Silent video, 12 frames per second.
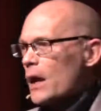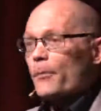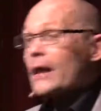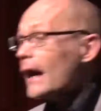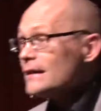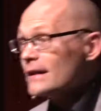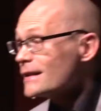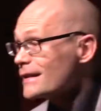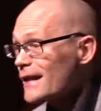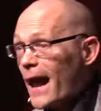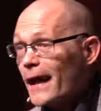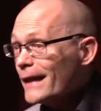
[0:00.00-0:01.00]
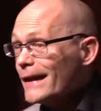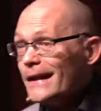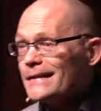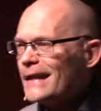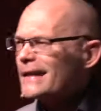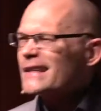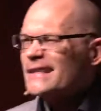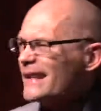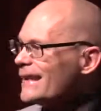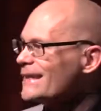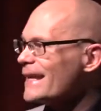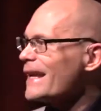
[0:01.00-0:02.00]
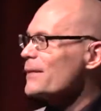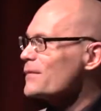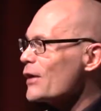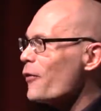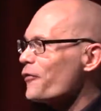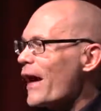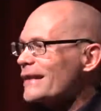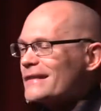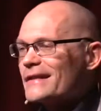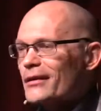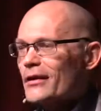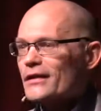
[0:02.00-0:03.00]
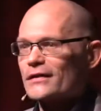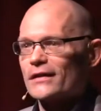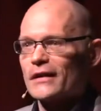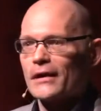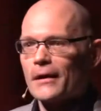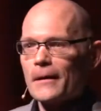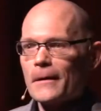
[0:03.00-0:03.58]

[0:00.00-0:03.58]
But I didn't say it, he did, because he didn't take himself that seriously.